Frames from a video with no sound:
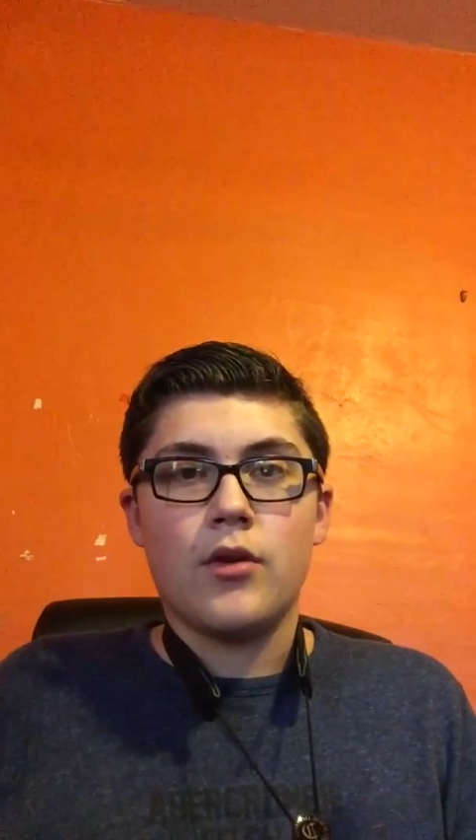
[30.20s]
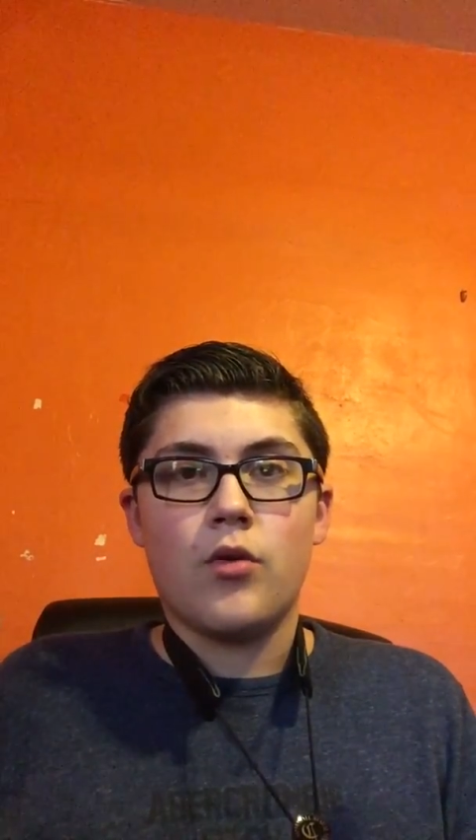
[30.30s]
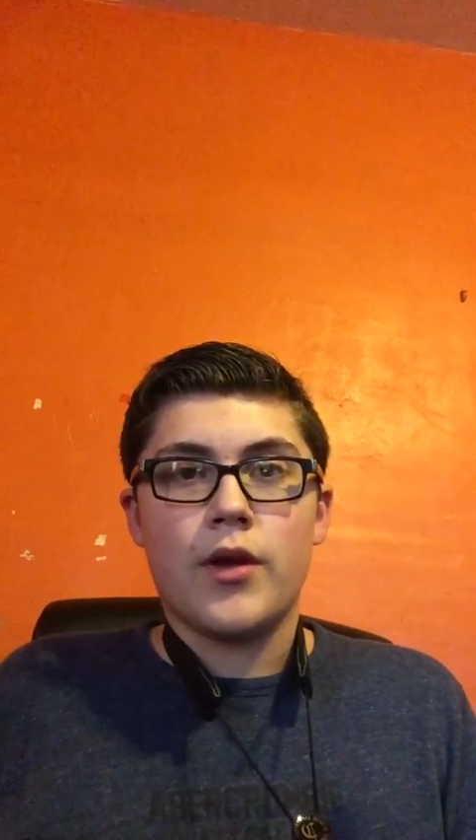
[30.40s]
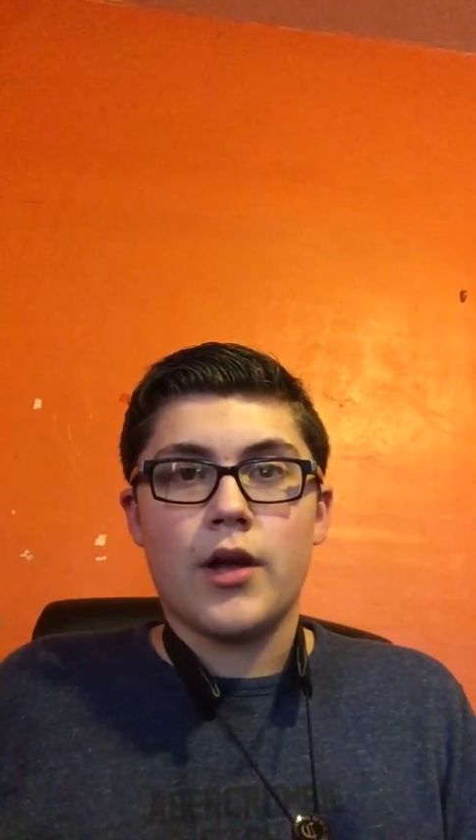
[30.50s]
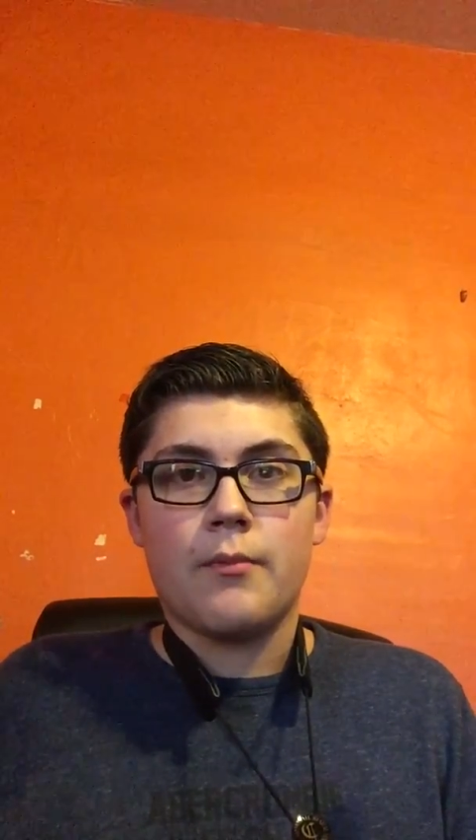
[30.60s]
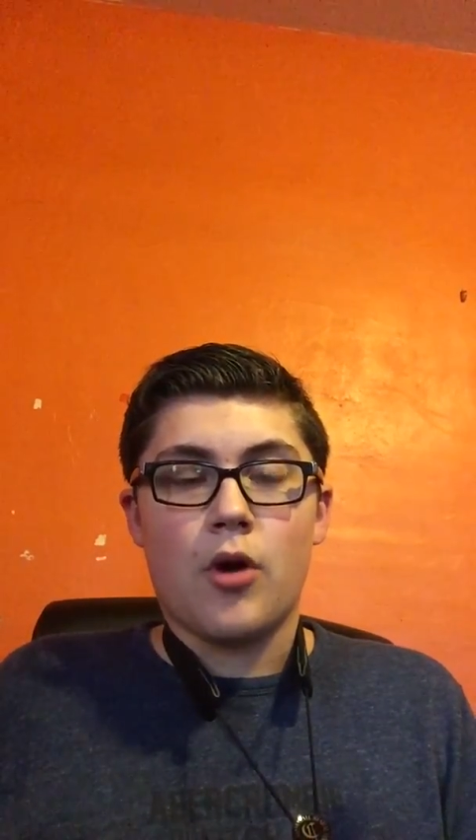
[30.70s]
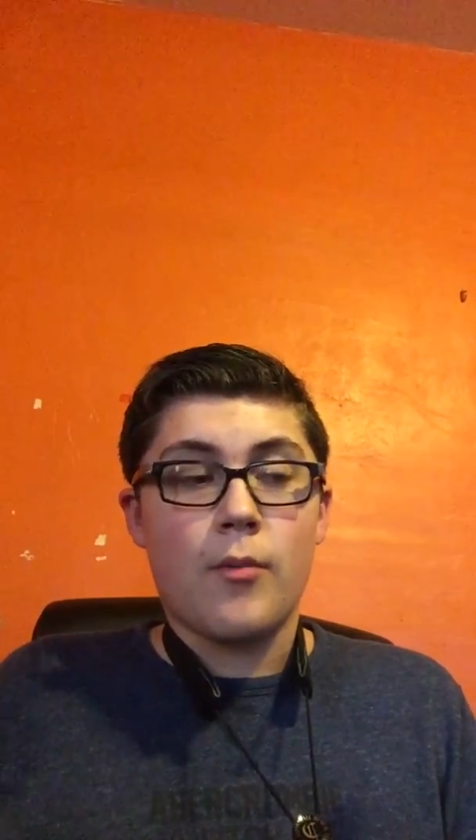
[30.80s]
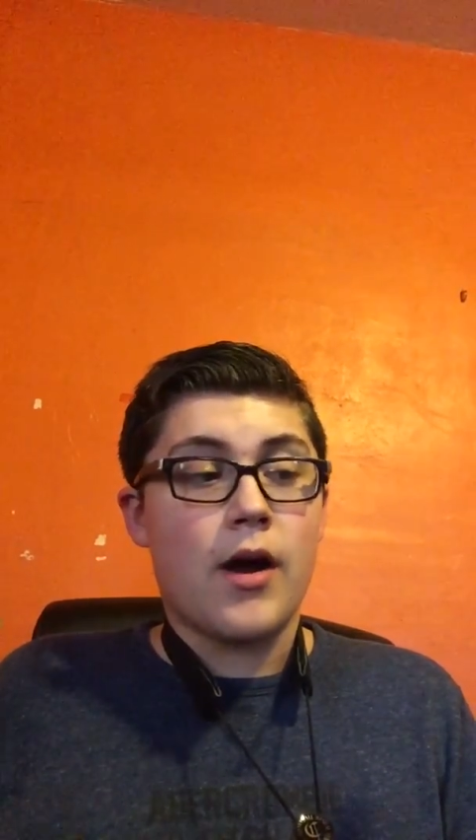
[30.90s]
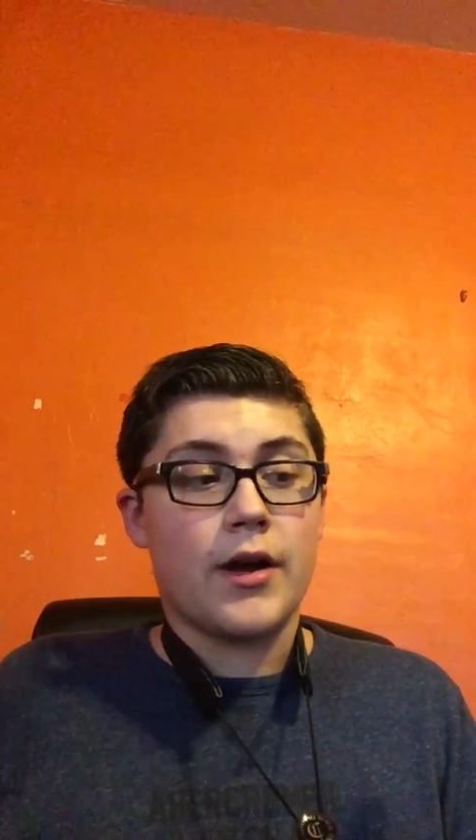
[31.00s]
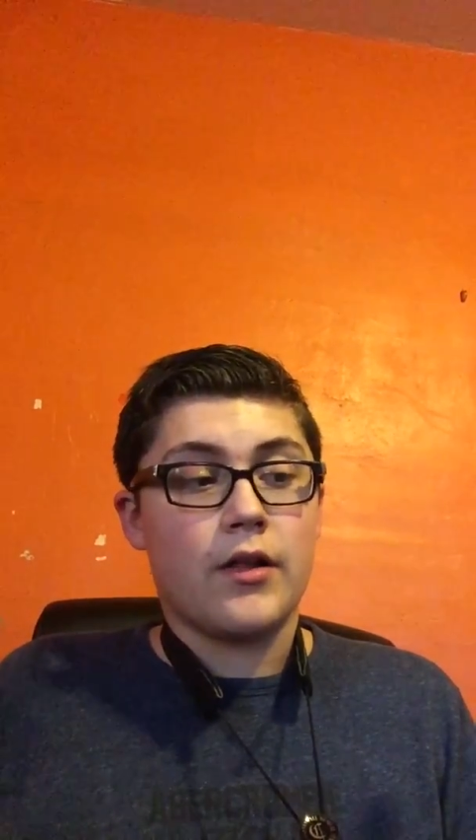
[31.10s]
going up
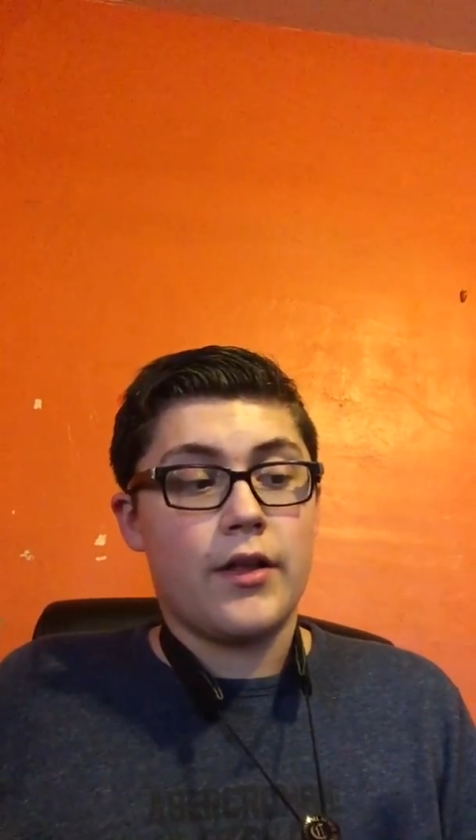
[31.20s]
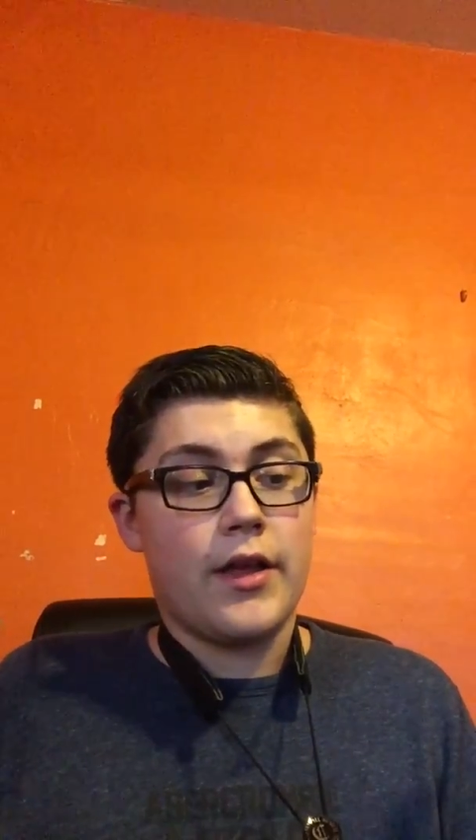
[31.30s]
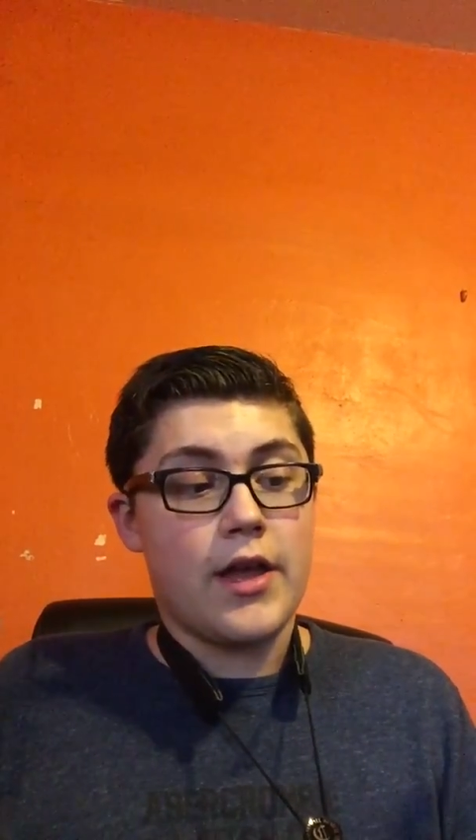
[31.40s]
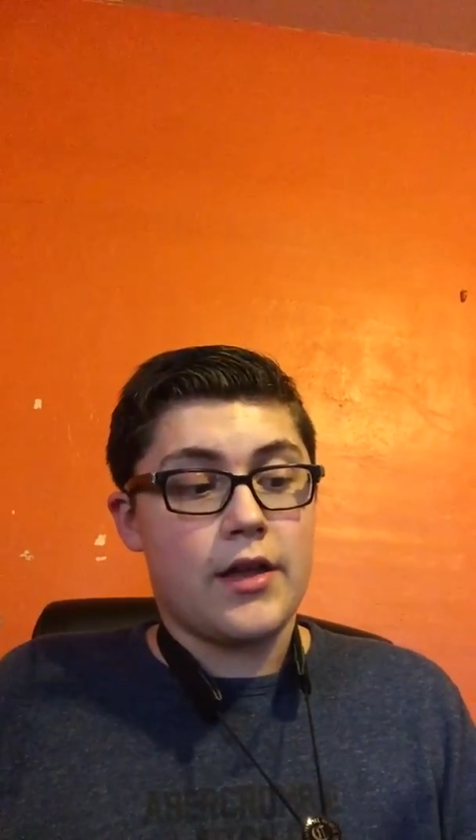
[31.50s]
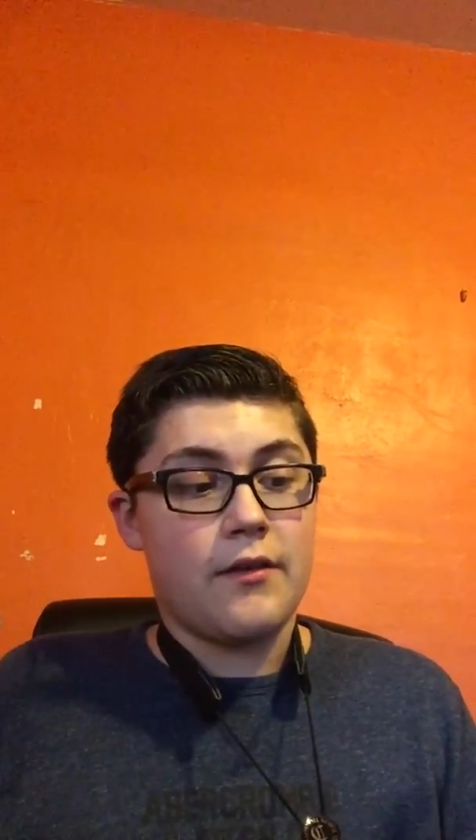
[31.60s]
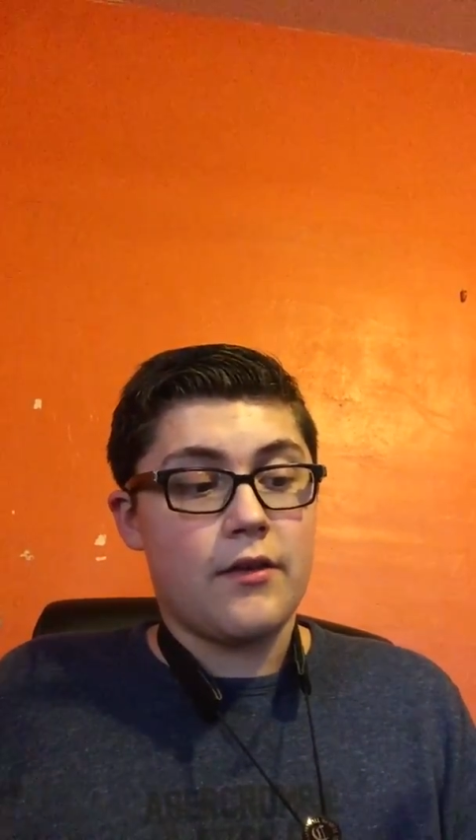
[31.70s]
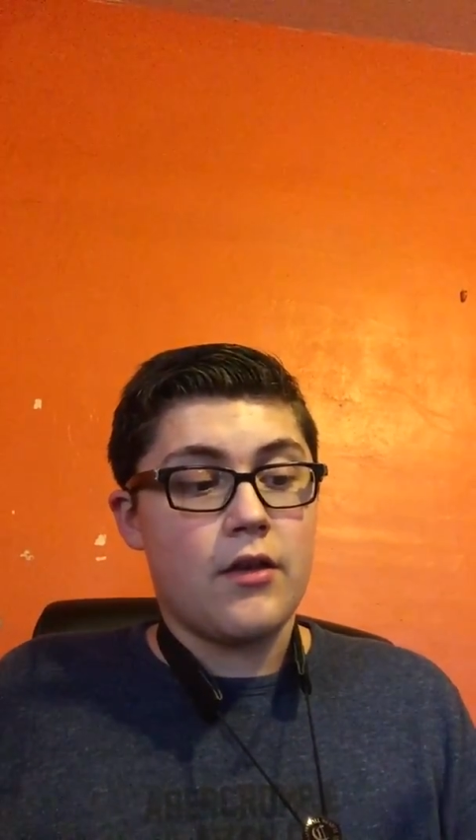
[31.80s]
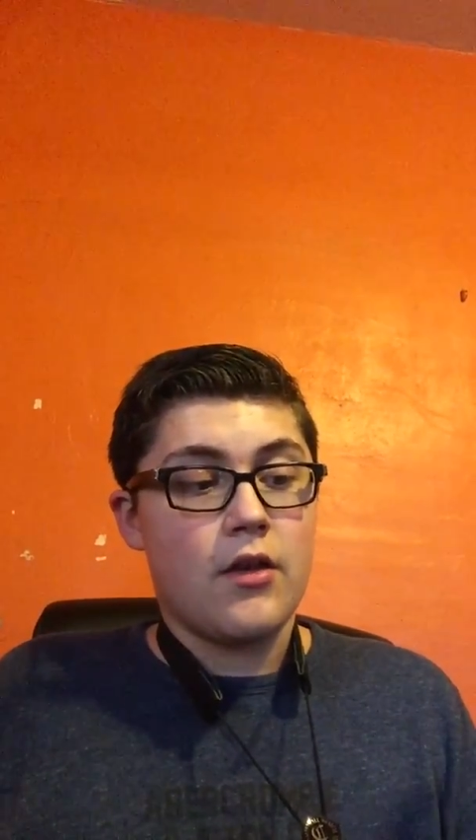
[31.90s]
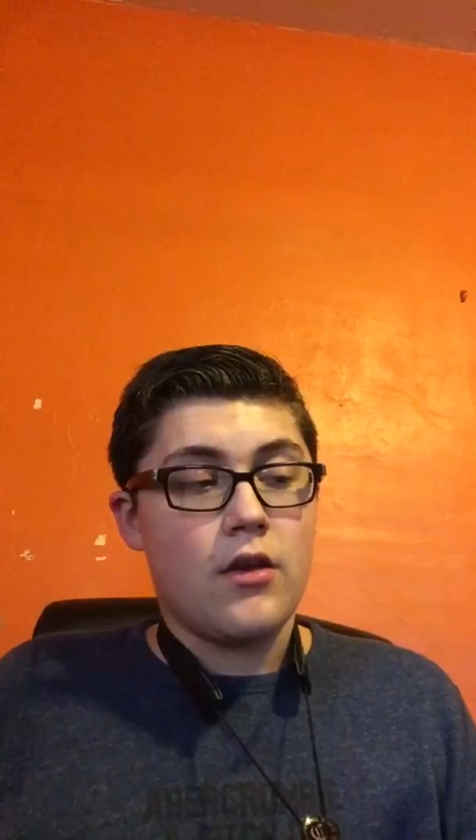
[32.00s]
harmonically and